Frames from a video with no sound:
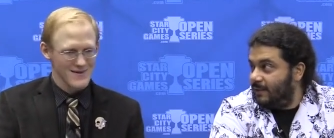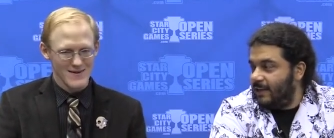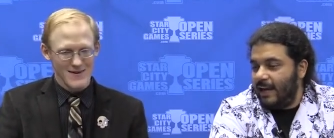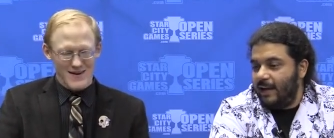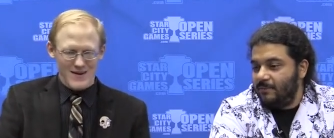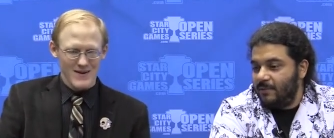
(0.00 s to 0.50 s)

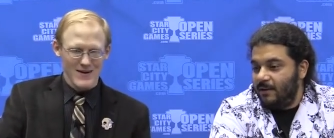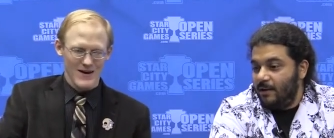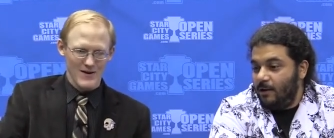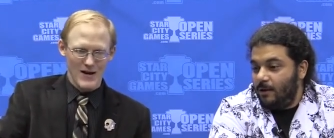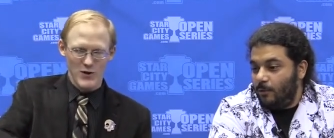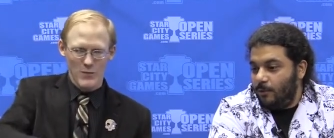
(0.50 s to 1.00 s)
Speaker 1: Yeah.
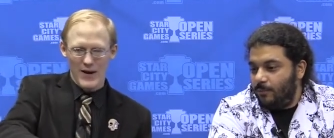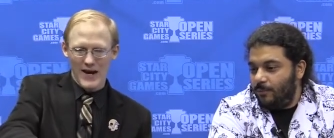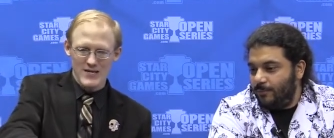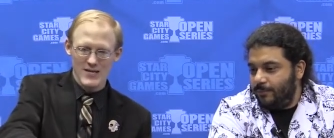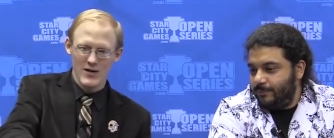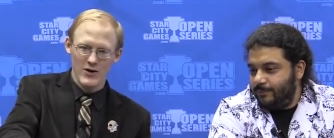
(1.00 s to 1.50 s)
Now, now, your
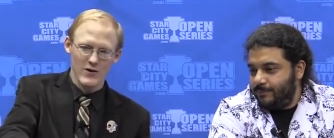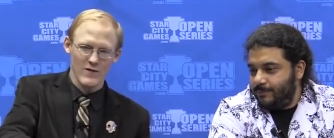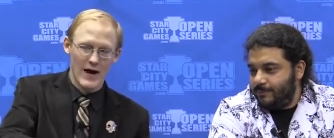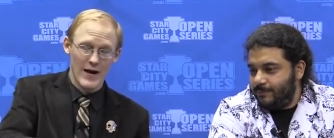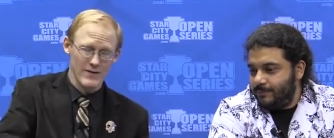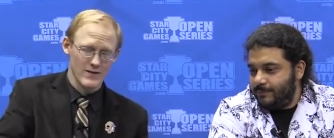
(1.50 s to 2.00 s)
base here,
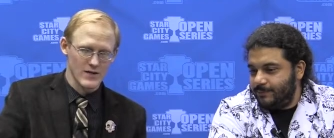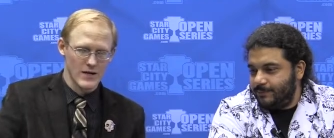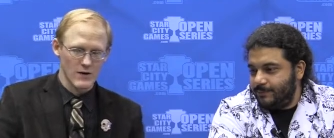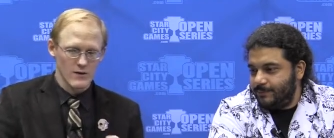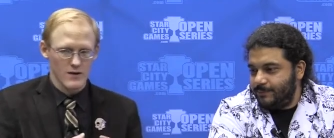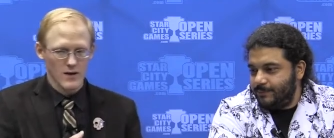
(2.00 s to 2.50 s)
you've got the,
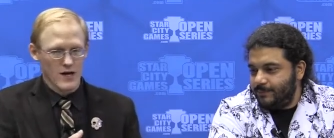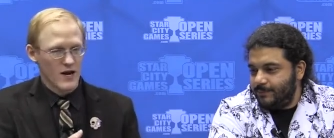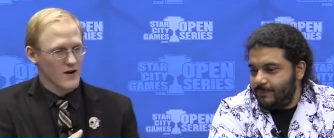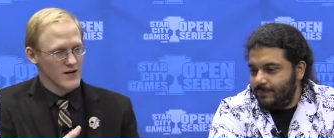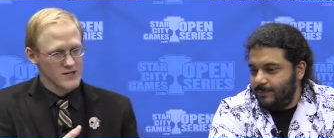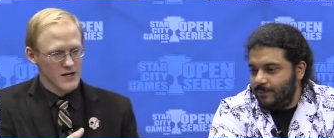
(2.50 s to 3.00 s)
the
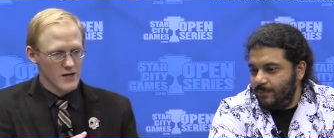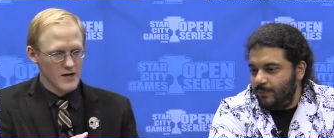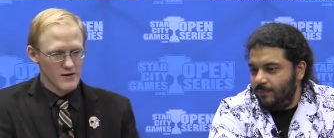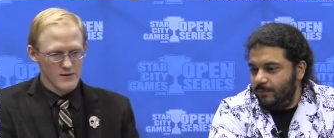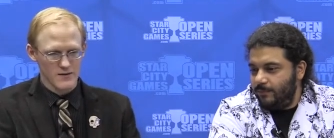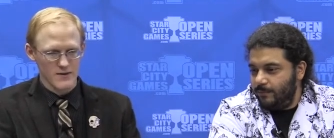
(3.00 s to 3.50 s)

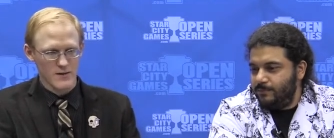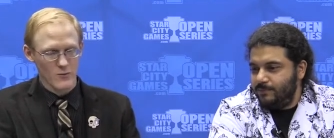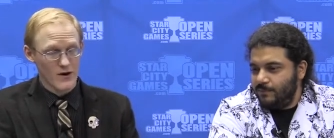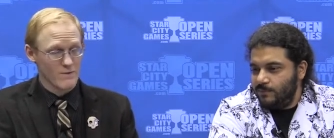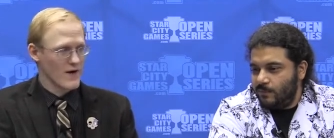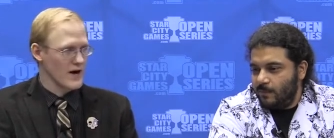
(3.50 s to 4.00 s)
Caryatid and the
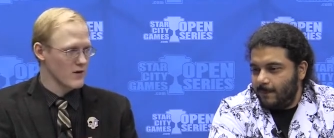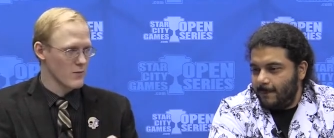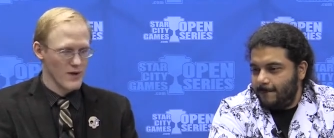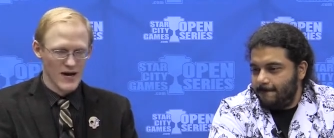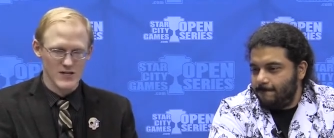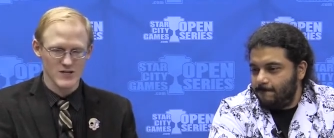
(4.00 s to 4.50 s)

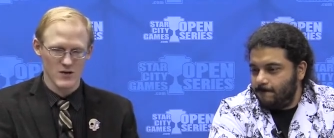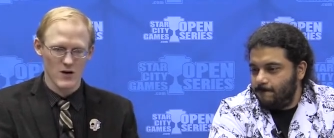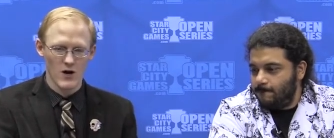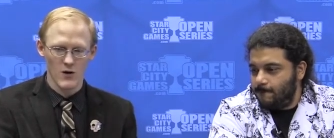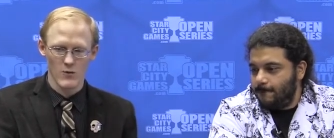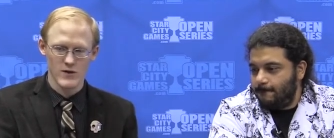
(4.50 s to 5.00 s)
Wayfinder base
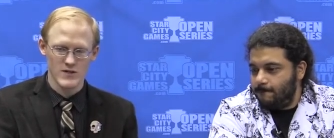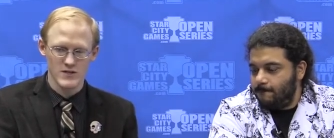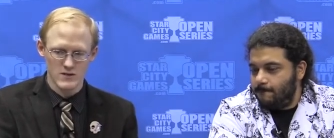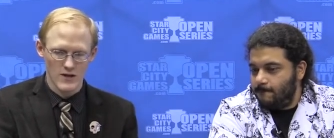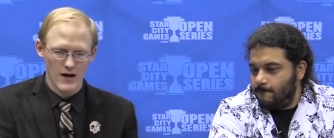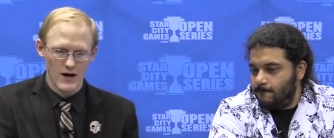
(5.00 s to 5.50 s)
along
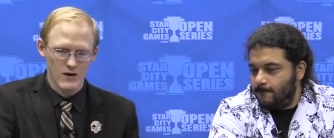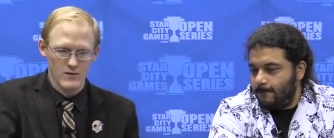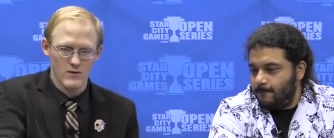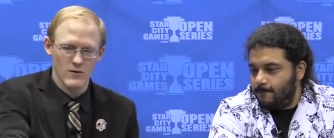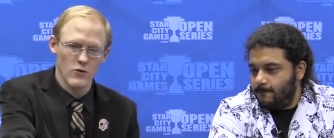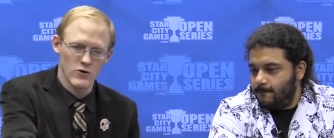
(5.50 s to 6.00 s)
with uh,
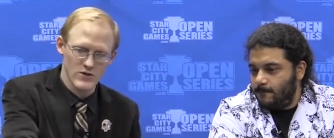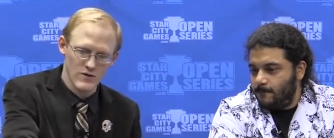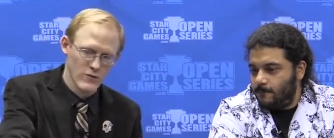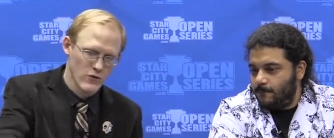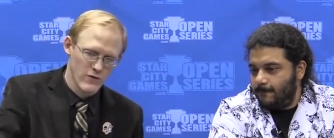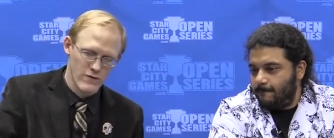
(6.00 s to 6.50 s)
Courser
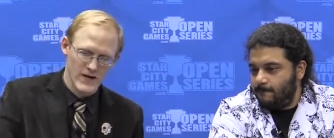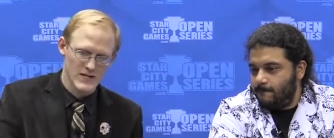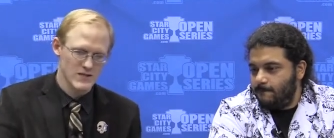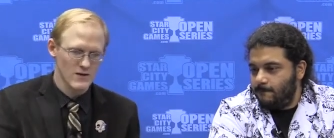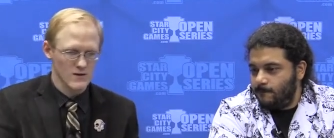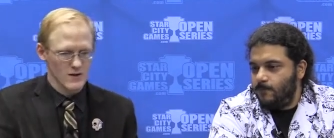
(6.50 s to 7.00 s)
of Kruphix.